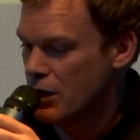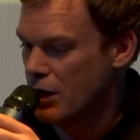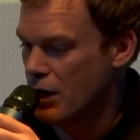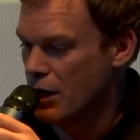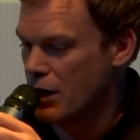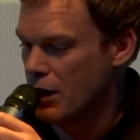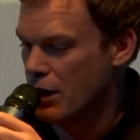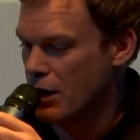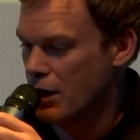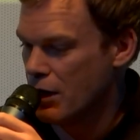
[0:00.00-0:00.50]

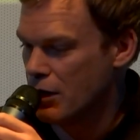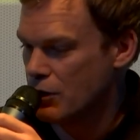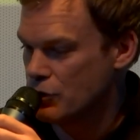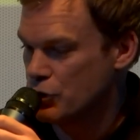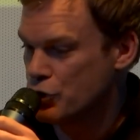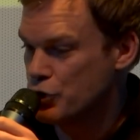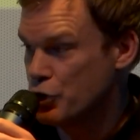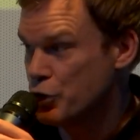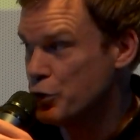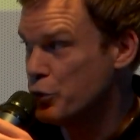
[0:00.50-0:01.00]

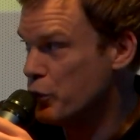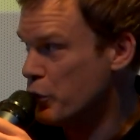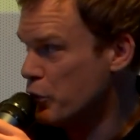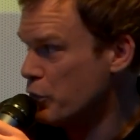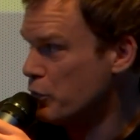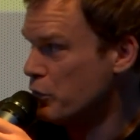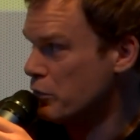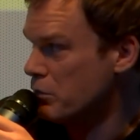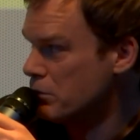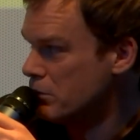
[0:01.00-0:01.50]
To
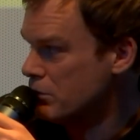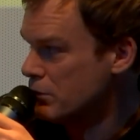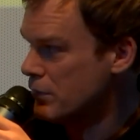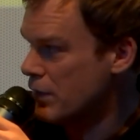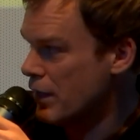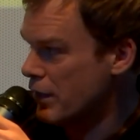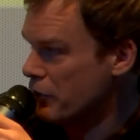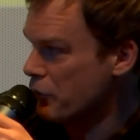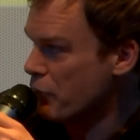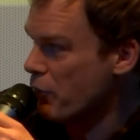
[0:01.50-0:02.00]
whom
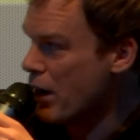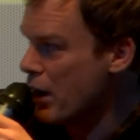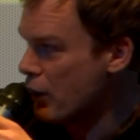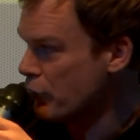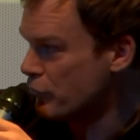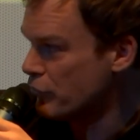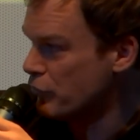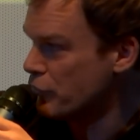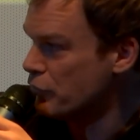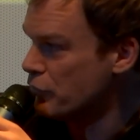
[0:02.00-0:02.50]
and
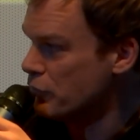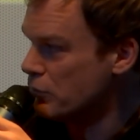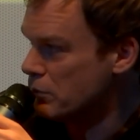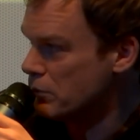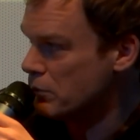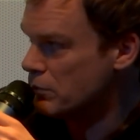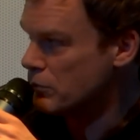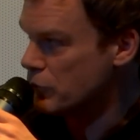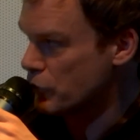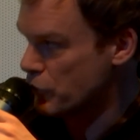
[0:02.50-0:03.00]
around whom
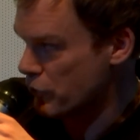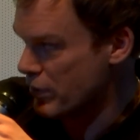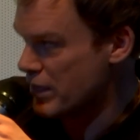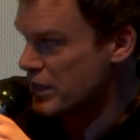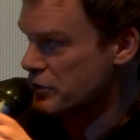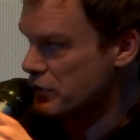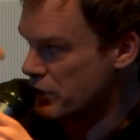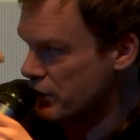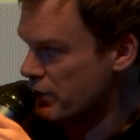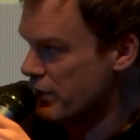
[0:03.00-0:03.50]

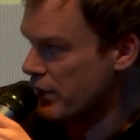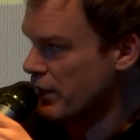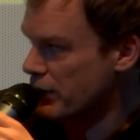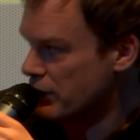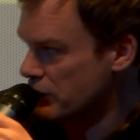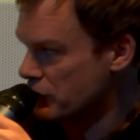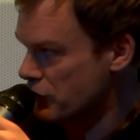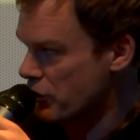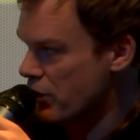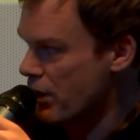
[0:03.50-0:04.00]
crazy
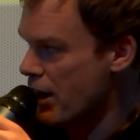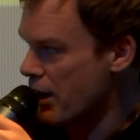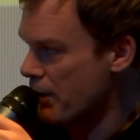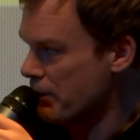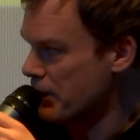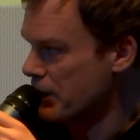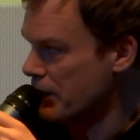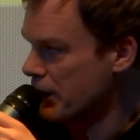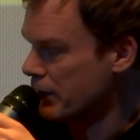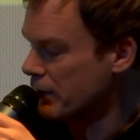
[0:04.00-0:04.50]
things are
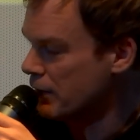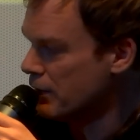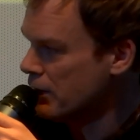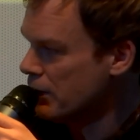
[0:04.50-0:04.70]
happening,